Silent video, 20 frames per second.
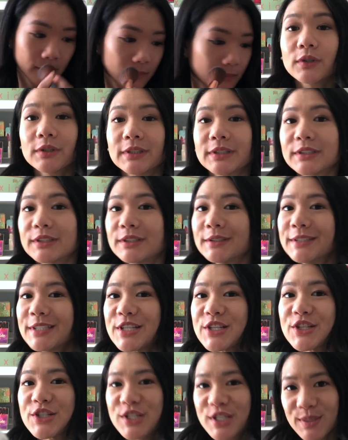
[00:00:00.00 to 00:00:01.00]
For a little
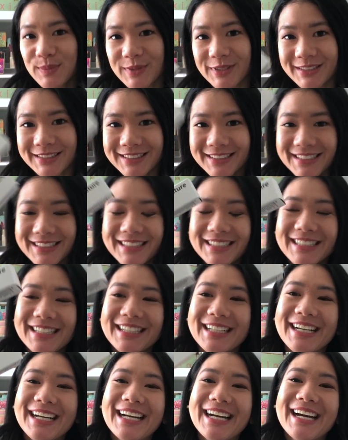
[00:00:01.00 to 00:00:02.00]
shimmer,
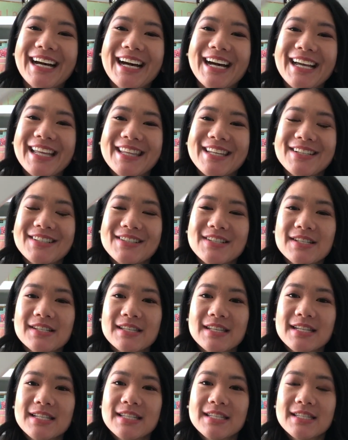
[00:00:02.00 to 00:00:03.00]
there is
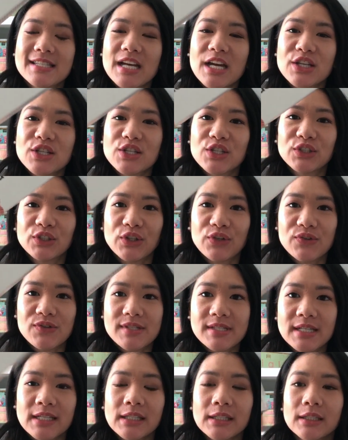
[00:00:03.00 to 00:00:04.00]
this Touch Glow
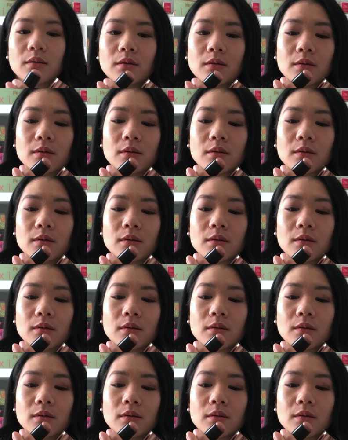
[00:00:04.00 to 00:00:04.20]
Stick.